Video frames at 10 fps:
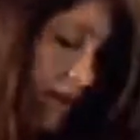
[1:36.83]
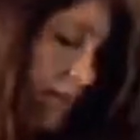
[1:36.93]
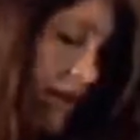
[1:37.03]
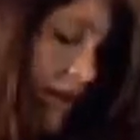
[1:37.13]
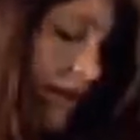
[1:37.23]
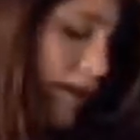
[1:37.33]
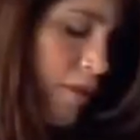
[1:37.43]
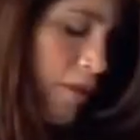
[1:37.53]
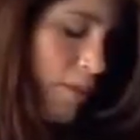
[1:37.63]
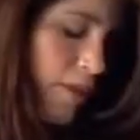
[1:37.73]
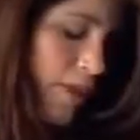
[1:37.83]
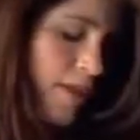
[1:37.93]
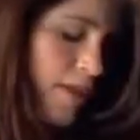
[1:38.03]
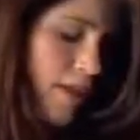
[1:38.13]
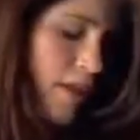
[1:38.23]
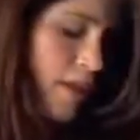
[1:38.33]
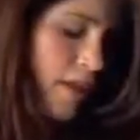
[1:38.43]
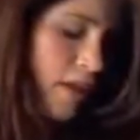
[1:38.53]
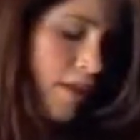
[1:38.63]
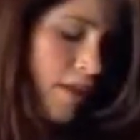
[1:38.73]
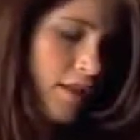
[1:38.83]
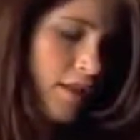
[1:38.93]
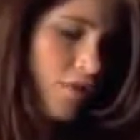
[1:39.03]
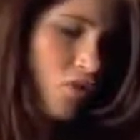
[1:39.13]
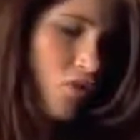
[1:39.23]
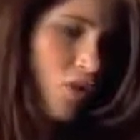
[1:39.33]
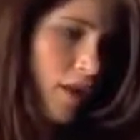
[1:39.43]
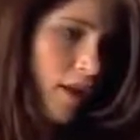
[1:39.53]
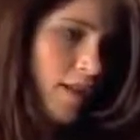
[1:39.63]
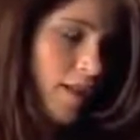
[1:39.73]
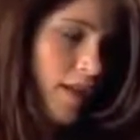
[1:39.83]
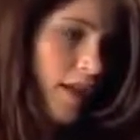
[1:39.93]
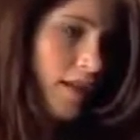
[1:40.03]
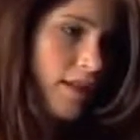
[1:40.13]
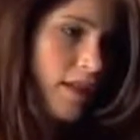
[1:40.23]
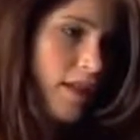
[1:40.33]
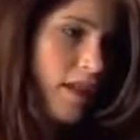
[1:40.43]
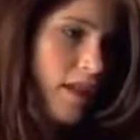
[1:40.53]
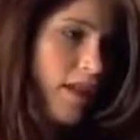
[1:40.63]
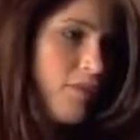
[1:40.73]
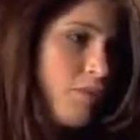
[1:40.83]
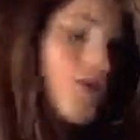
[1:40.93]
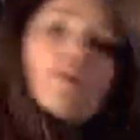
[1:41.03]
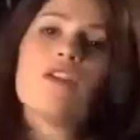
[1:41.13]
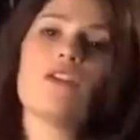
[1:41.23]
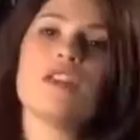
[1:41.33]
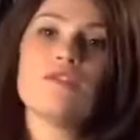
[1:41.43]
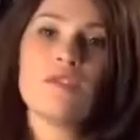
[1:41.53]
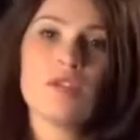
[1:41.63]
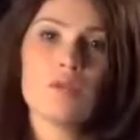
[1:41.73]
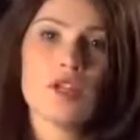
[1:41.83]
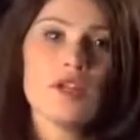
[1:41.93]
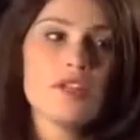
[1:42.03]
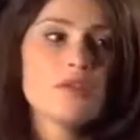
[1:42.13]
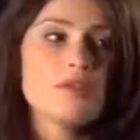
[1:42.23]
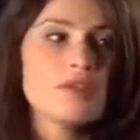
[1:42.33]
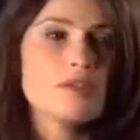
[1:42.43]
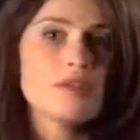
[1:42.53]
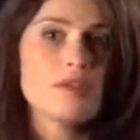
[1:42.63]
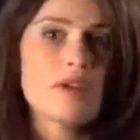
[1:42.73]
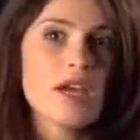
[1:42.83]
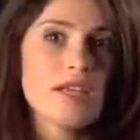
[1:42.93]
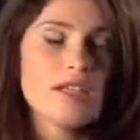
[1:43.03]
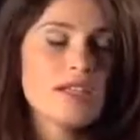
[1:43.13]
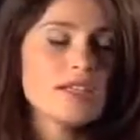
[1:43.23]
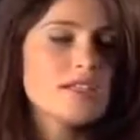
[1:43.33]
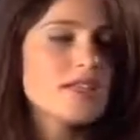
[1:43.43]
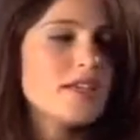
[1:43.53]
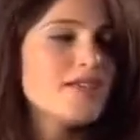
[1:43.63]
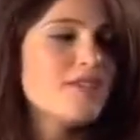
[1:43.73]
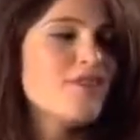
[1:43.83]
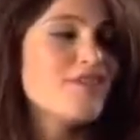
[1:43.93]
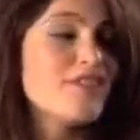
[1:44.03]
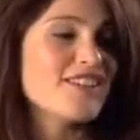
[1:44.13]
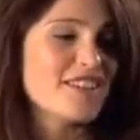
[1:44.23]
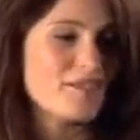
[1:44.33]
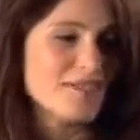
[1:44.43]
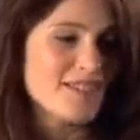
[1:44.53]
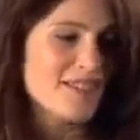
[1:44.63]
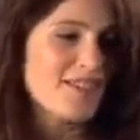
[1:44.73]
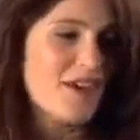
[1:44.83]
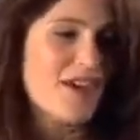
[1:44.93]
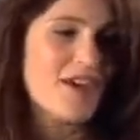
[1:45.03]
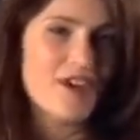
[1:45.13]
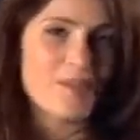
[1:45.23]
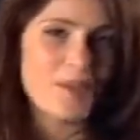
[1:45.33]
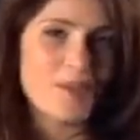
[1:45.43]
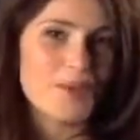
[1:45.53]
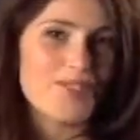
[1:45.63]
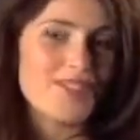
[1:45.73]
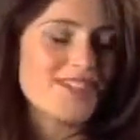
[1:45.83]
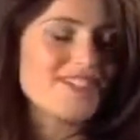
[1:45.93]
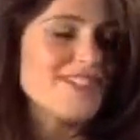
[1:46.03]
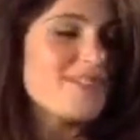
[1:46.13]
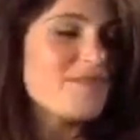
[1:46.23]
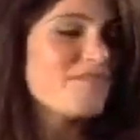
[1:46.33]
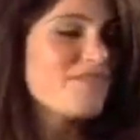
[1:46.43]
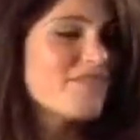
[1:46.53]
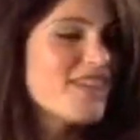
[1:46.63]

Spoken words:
Marlene had come up with these drawings, and everybody went crazy for them, and I thought they were great. And originally it was like thigh-high boots and,